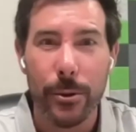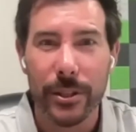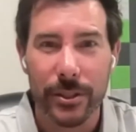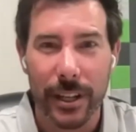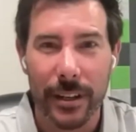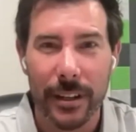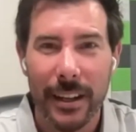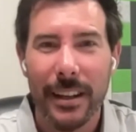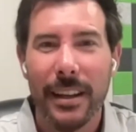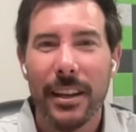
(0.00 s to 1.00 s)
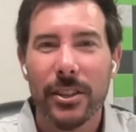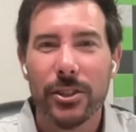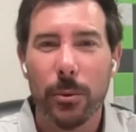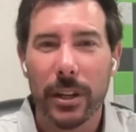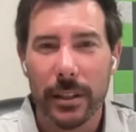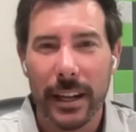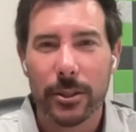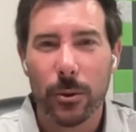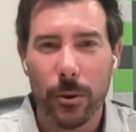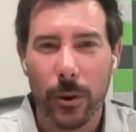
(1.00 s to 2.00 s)
Unison. So when an
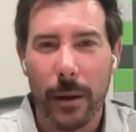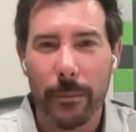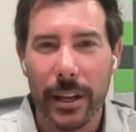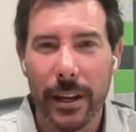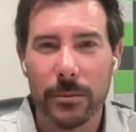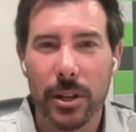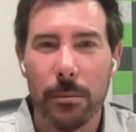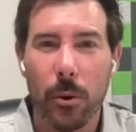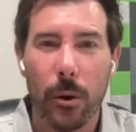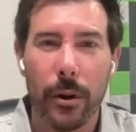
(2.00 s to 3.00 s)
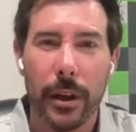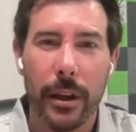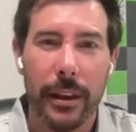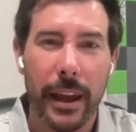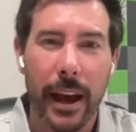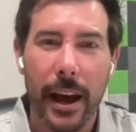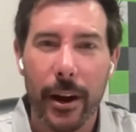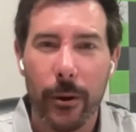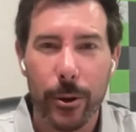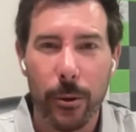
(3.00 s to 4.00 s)
electrical company comes on board and they
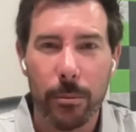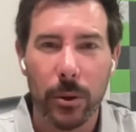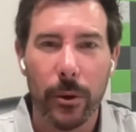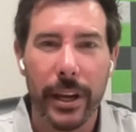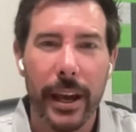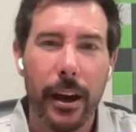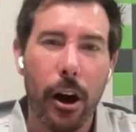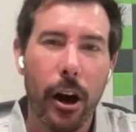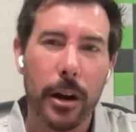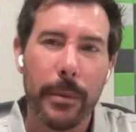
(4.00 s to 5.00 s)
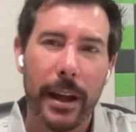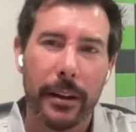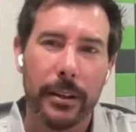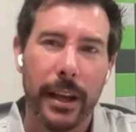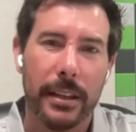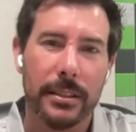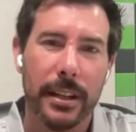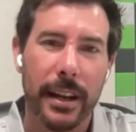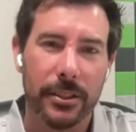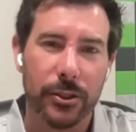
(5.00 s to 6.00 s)
hire a new employee, it automatically has the
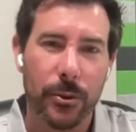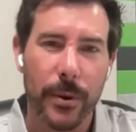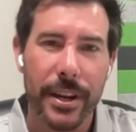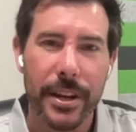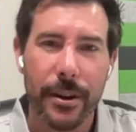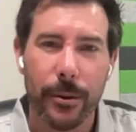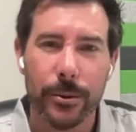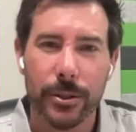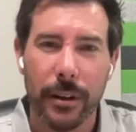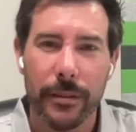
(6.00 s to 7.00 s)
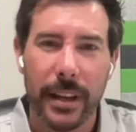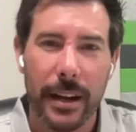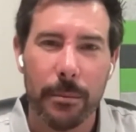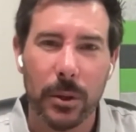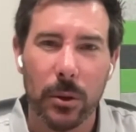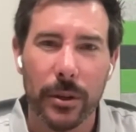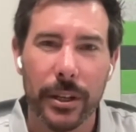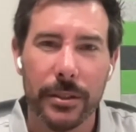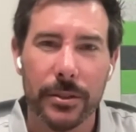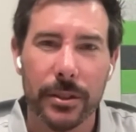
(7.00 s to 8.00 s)
next three years of that
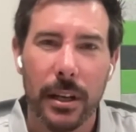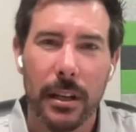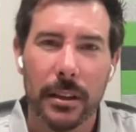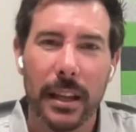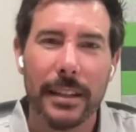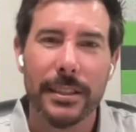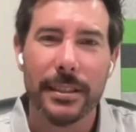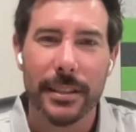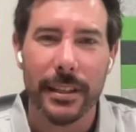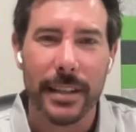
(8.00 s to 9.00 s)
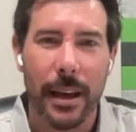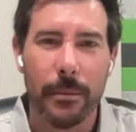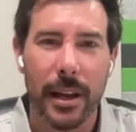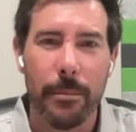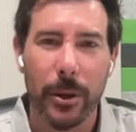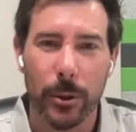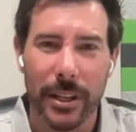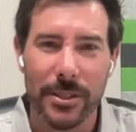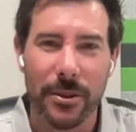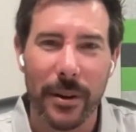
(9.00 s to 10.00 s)
employee's licensing timeline built
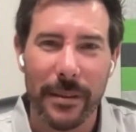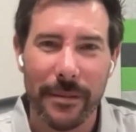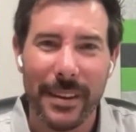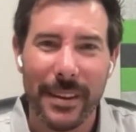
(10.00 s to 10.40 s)
into it.